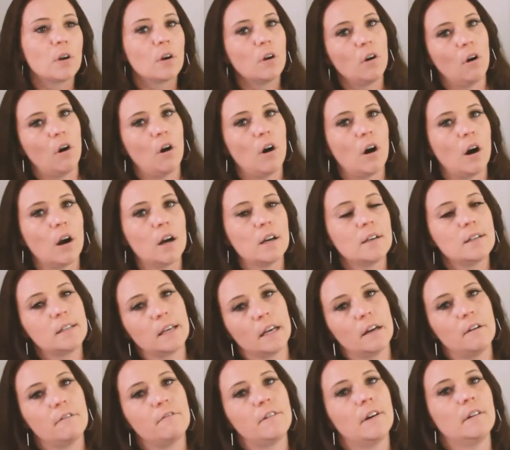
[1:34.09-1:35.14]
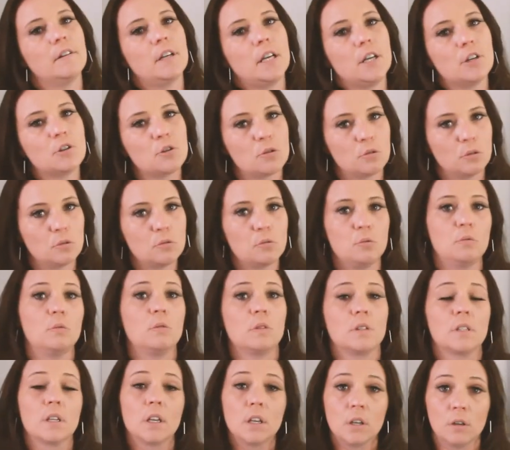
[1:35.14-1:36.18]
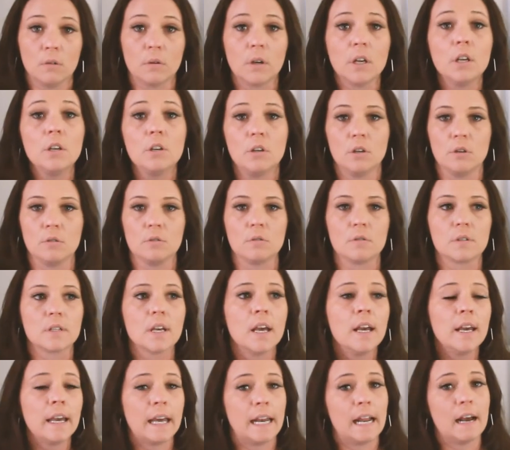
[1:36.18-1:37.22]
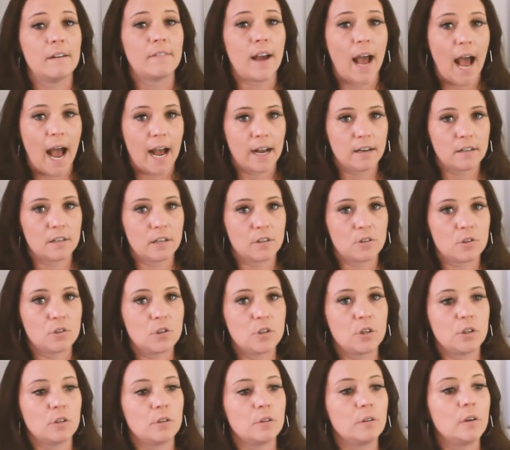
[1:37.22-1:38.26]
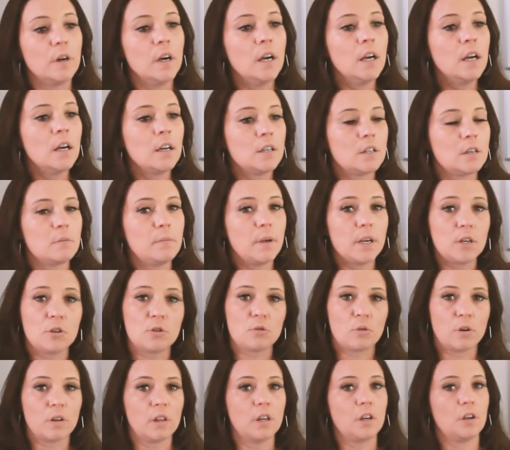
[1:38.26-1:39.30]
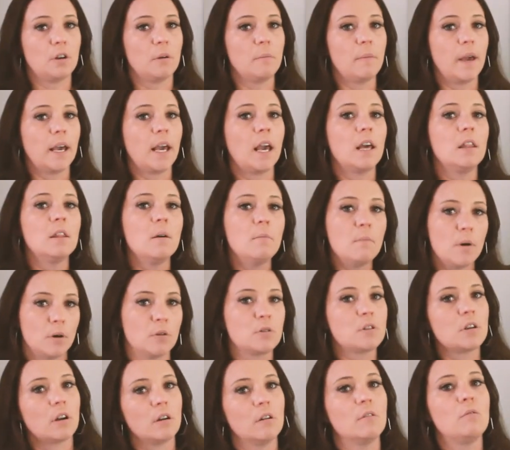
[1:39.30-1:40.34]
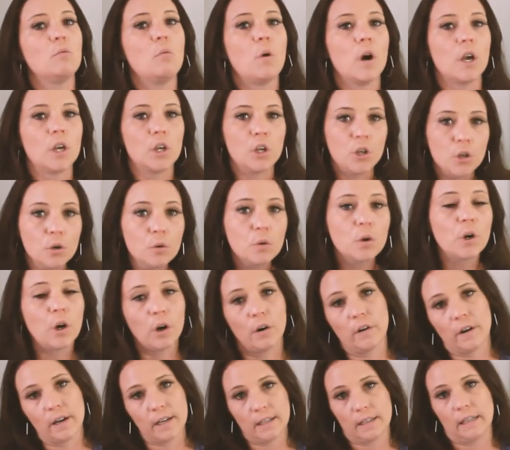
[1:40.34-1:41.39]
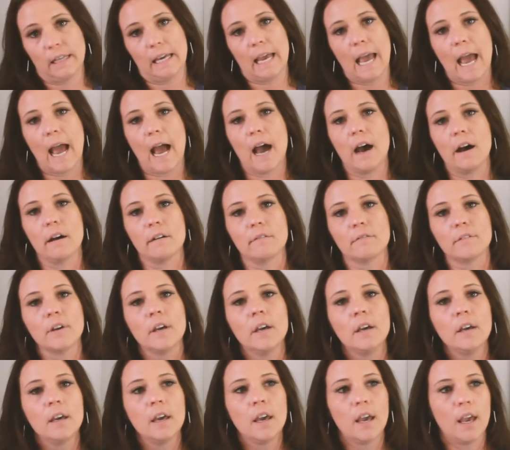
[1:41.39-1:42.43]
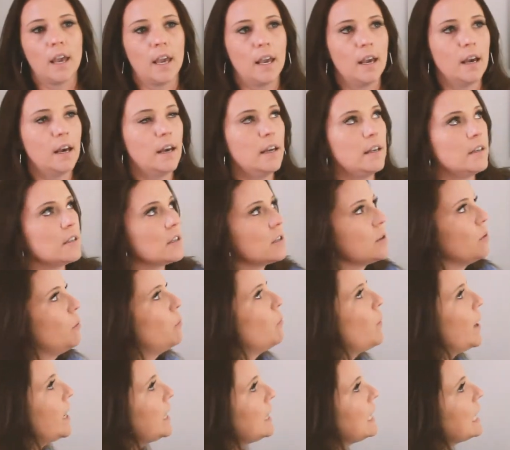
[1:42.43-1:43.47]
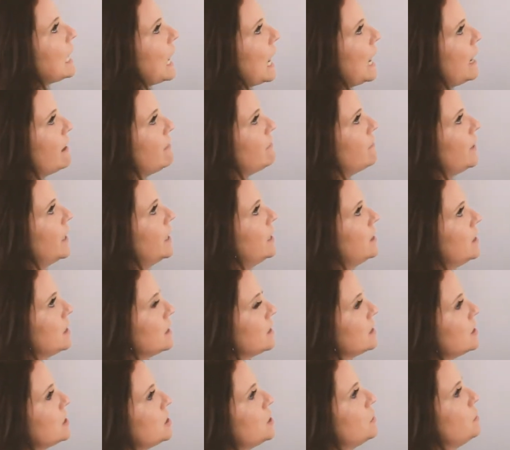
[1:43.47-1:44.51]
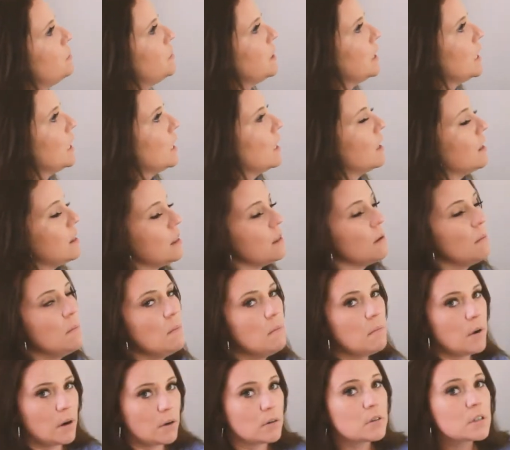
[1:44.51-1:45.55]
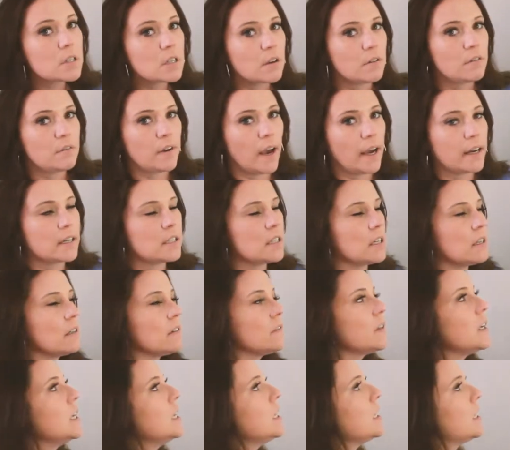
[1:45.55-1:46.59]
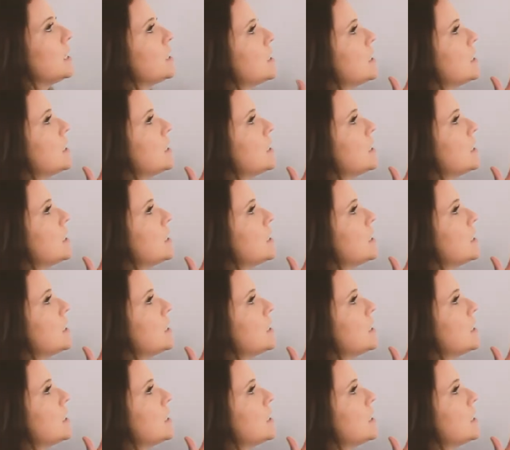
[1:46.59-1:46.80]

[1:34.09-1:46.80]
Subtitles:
are a set of foundational tools that you can use and have access to make sure that you're making the most out of what you currently have. And the way that I find this to be the most effective is